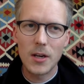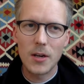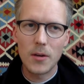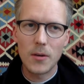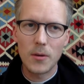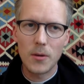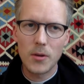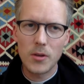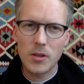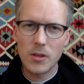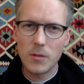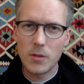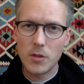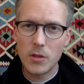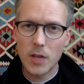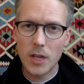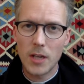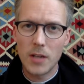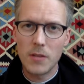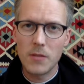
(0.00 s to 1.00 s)
or should we
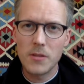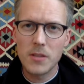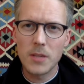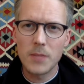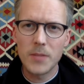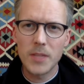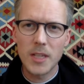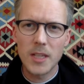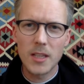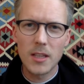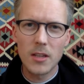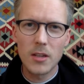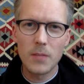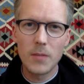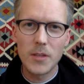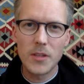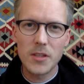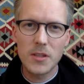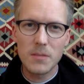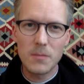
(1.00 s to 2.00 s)
try to do something a little
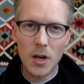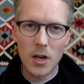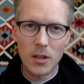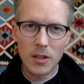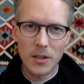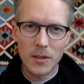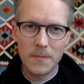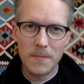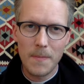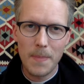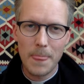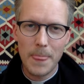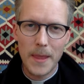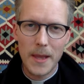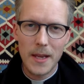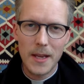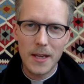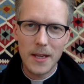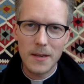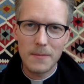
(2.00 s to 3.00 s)
bit smaller?
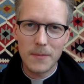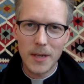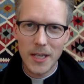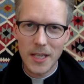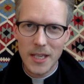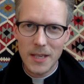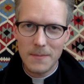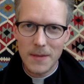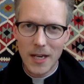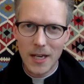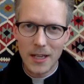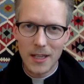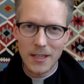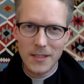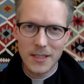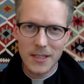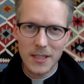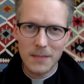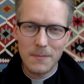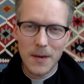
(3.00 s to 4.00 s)
My email
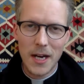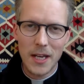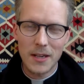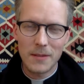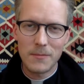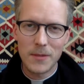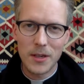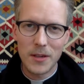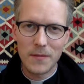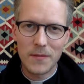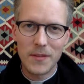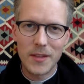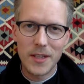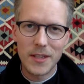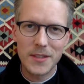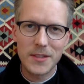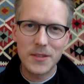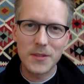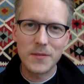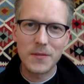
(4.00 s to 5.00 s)
is at the bottom of
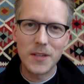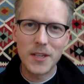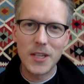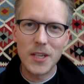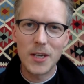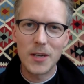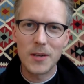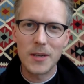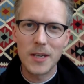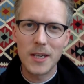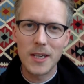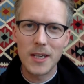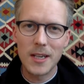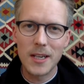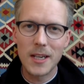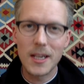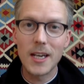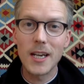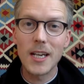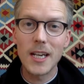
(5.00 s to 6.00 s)
this video,
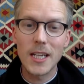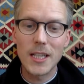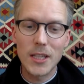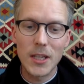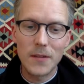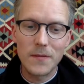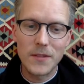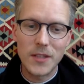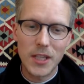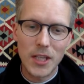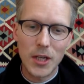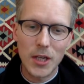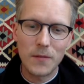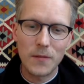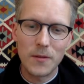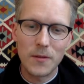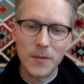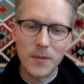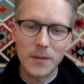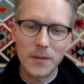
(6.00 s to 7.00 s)
and I'd love to hear
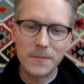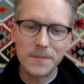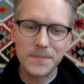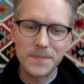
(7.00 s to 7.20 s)
from you.